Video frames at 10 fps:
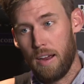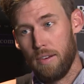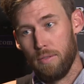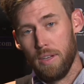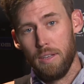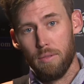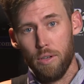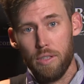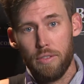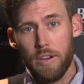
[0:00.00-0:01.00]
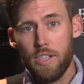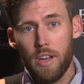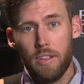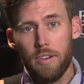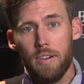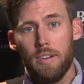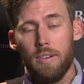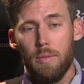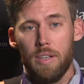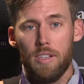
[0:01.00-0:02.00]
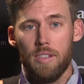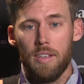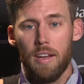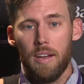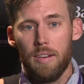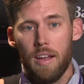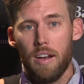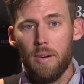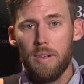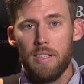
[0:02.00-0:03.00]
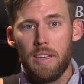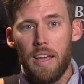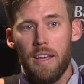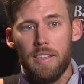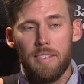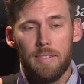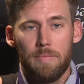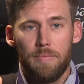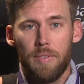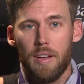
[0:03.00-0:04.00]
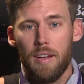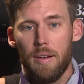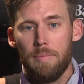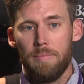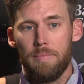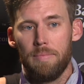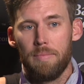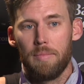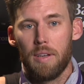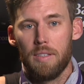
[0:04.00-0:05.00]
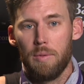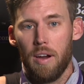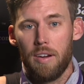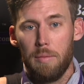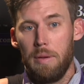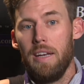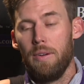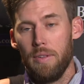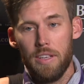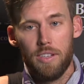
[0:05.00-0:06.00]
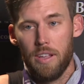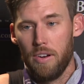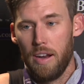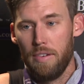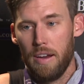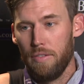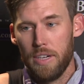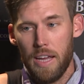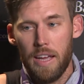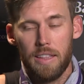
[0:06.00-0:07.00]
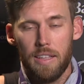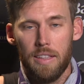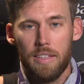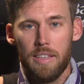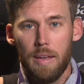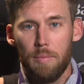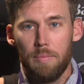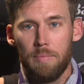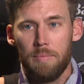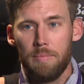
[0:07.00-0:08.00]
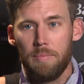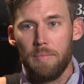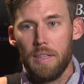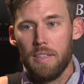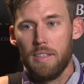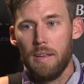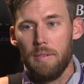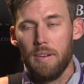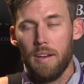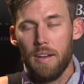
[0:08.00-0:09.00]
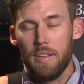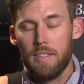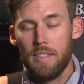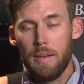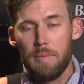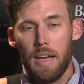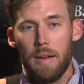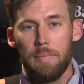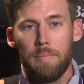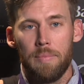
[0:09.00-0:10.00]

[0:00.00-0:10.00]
really roots for each other, which is not always the case. Because we are competing with each other every day at the same time.